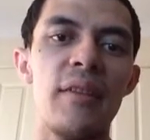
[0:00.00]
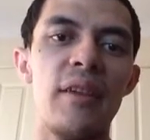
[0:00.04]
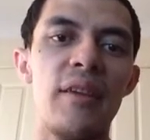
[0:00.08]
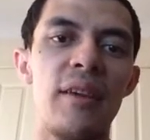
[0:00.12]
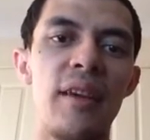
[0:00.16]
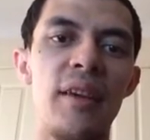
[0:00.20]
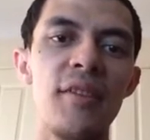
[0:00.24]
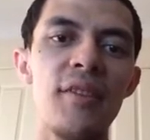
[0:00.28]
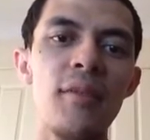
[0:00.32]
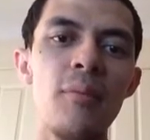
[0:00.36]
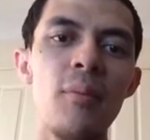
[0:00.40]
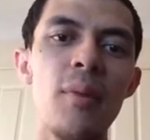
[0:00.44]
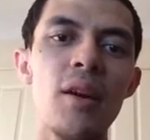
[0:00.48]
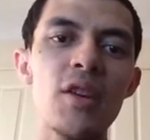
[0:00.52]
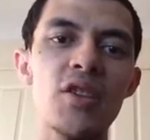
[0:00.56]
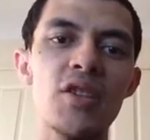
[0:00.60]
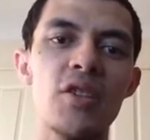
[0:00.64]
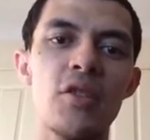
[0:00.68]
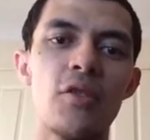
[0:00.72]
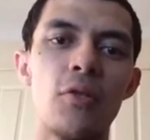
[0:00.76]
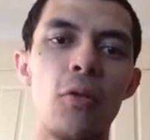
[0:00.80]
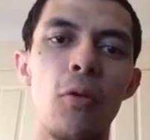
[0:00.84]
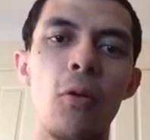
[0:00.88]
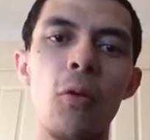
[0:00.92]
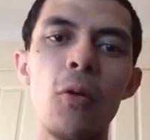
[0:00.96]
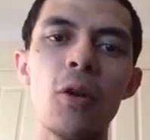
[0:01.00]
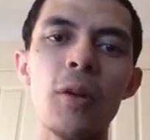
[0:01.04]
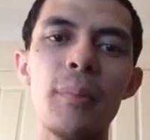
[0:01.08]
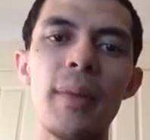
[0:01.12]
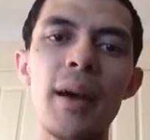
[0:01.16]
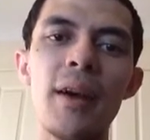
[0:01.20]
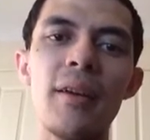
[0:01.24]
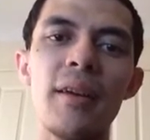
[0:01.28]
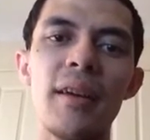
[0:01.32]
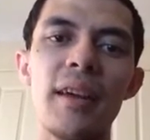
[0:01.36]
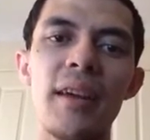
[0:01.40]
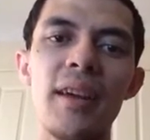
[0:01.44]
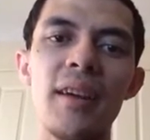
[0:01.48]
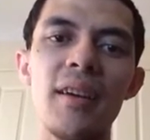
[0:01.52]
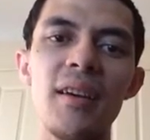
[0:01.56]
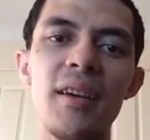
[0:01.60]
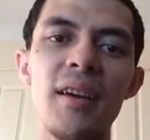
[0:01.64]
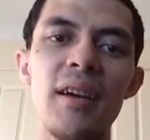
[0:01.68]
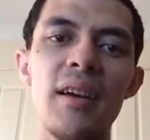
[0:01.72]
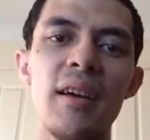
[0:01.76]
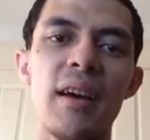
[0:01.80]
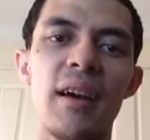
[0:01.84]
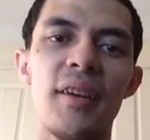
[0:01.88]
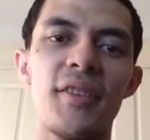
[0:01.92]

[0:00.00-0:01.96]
there isn't much to talk about here